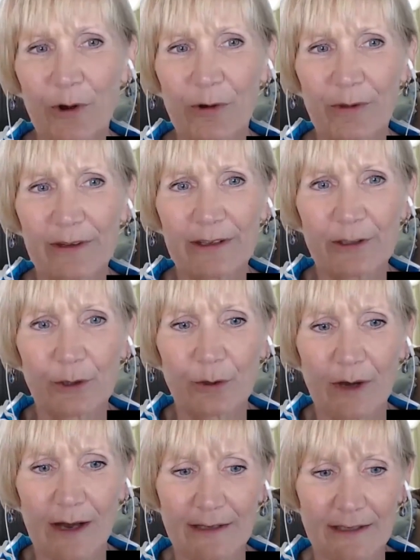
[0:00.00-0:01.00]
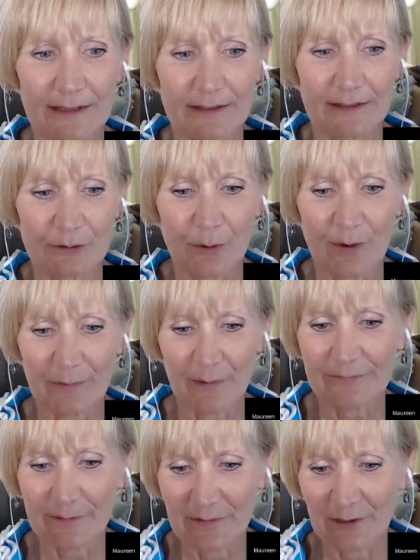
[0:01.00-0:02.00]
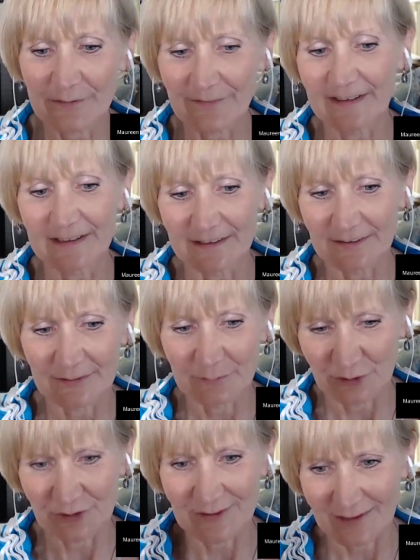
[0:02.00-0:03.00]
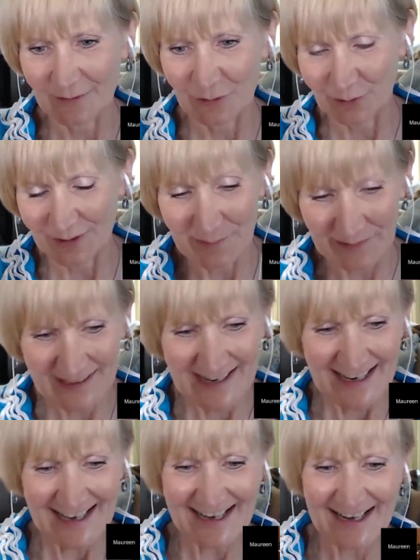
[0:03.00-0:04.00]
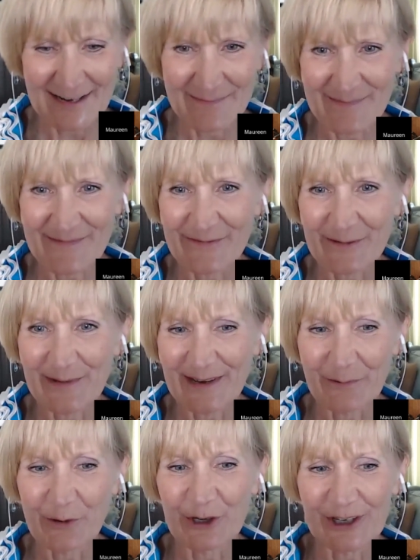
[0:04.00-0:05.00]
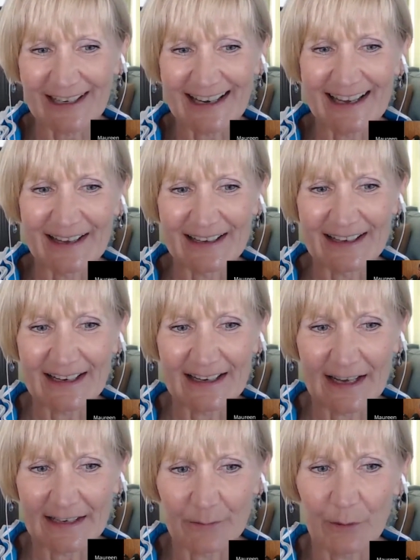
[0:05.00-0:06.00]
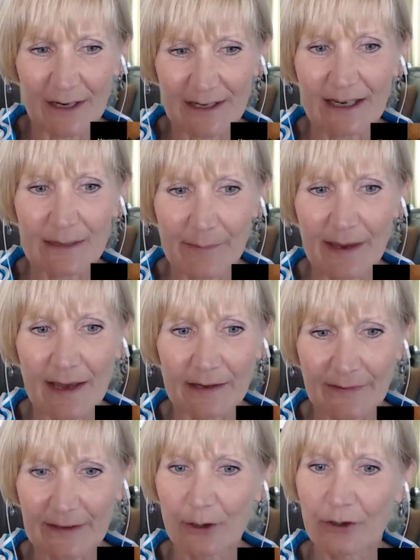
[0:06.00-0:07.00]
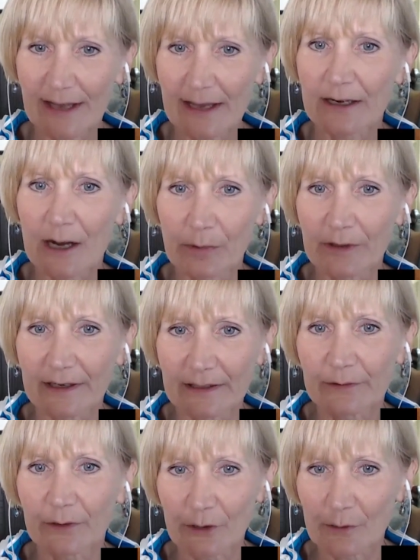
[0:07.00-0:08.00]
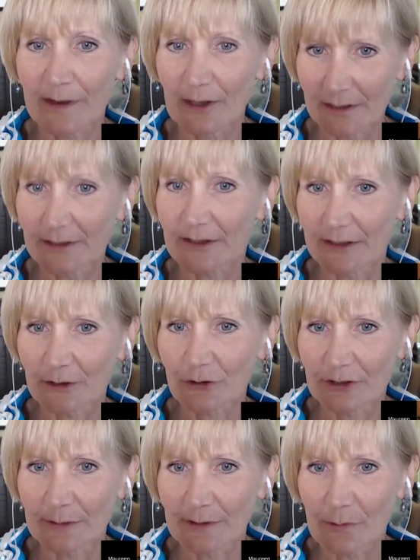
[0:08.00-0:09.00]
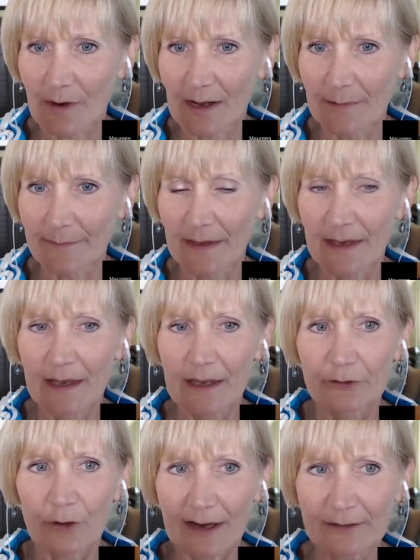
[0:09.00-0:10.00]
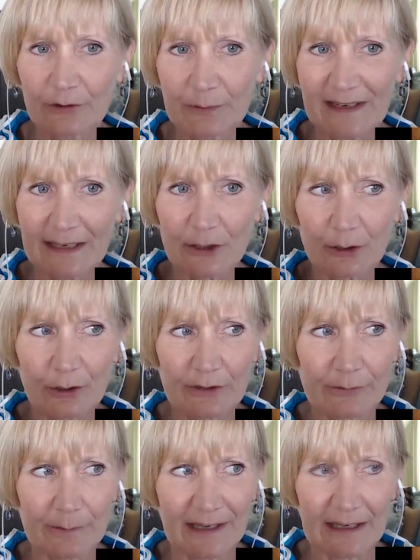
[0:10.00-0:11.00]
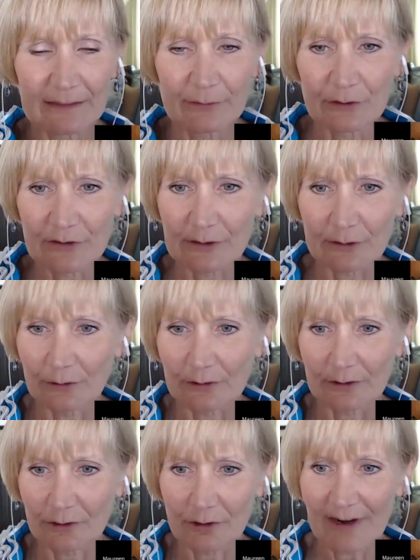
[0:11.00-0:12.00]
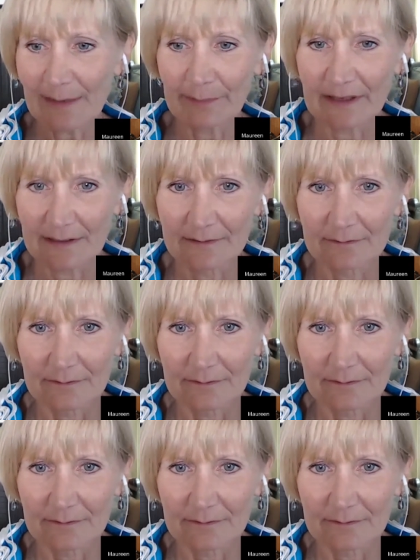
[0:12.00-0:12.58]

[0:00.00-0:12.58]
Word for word: well you know i as you know i went from there to vegas which is another story but um, for my work and and i when i came back they had already had a couple games under the belt and had done extremely well so i just began to look for behaviors that look crappy